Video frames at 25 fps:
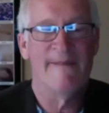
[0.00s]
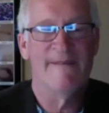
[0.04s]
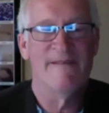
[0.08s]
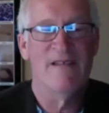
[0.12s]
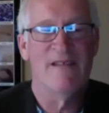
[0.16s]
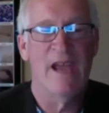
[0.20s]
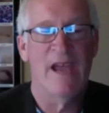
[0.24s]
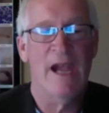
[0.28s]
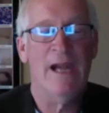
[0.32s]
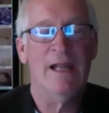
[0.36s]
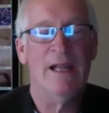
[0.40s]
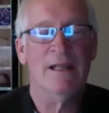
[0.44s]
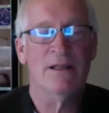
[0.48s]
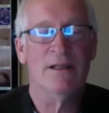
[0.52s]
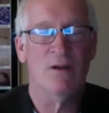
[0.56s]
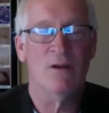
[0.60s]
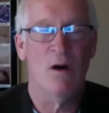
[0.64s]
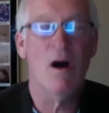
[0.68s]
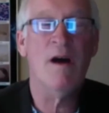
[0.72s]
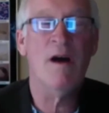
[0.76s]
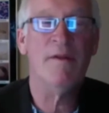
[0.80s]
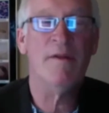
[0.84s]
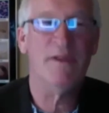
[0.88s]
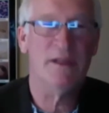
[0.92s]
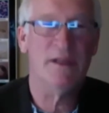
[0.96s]
And it's
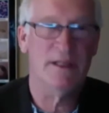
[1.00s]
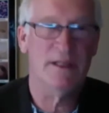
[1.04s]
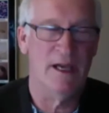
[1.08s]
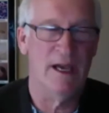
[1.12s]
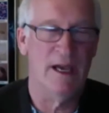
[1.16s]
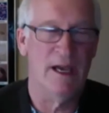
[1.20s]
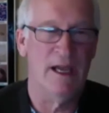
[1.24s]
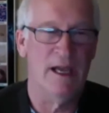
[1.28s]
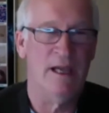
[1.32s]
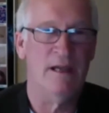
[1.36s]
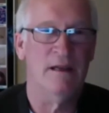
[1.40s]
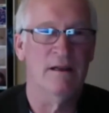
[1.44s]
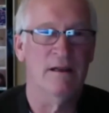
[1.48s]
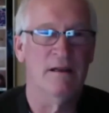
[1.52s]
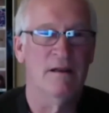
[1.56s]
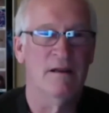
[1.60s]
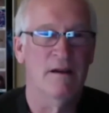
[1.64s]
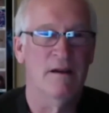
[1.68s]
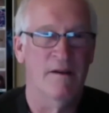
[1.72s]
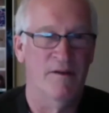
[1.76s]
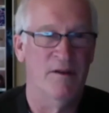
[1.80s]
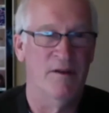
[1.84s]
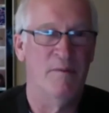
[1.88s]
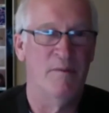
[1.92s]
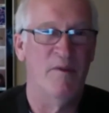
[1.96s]
on the site
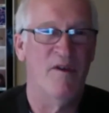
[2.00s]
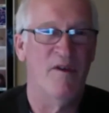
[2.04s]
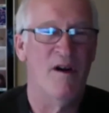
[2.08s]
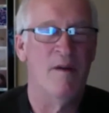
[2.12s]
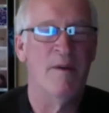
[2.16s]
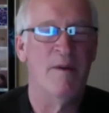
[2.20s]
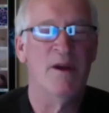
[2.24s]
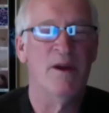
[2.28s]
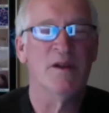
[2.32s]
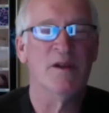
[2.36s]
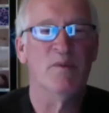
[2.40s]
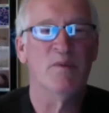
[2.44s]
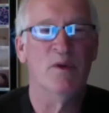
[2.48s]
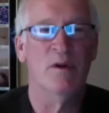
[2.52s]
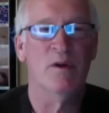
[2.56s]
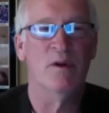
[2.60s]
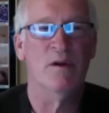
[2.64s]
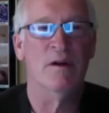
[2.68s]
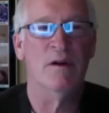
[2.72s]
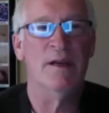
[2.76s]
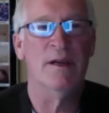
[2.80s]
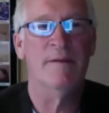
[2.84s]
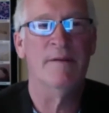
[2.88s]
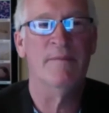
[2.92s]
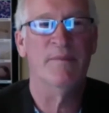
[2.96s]
of the Farmhouse
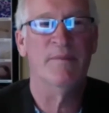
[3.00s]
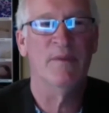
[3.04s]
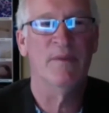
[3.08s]
Brewery.